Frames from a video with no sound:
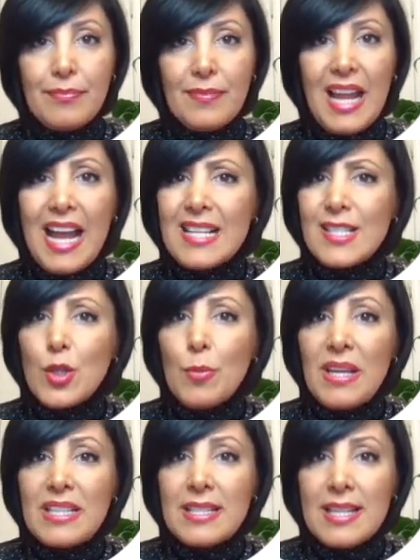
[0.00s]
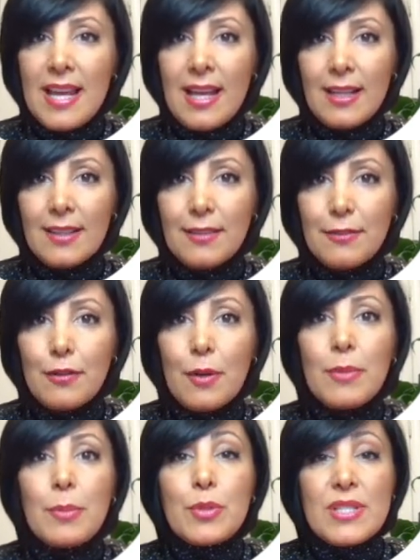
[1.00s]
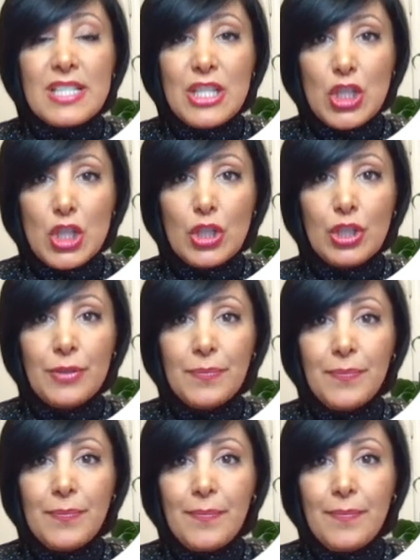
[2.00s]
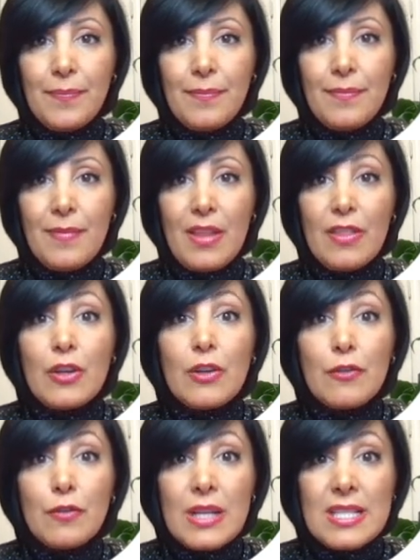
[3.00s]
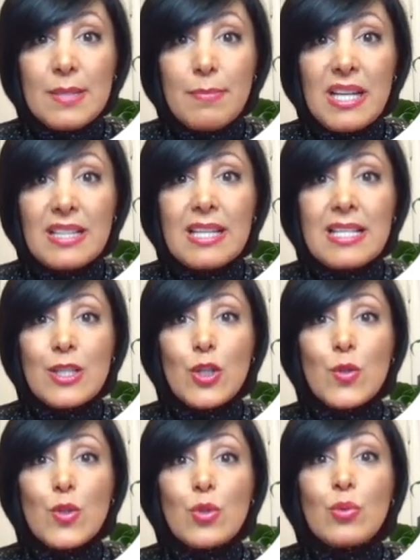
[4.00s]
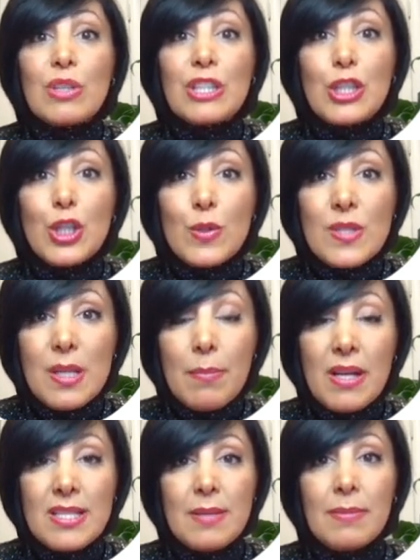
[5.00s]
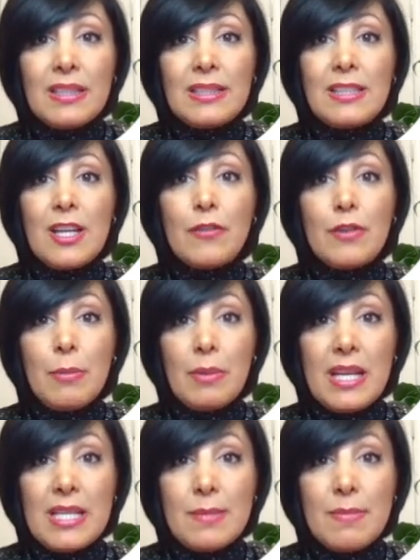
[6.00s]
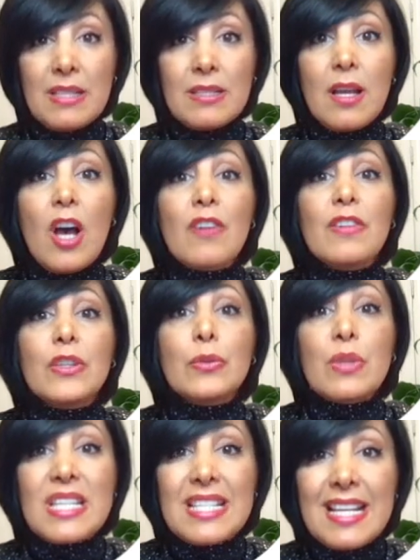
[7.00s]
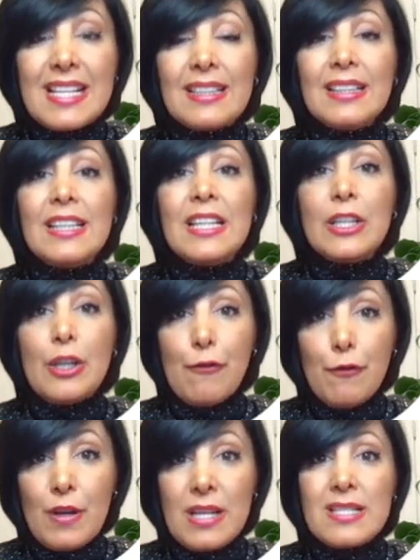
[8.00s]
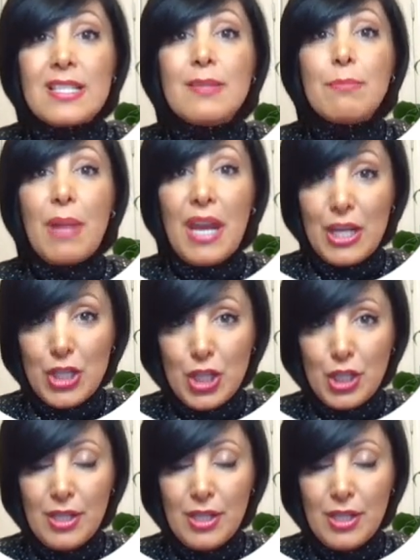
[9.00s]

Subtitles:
As you may tell from the procedure, the reference bit is used to reduce the possibility of replacement of a recently referenced page.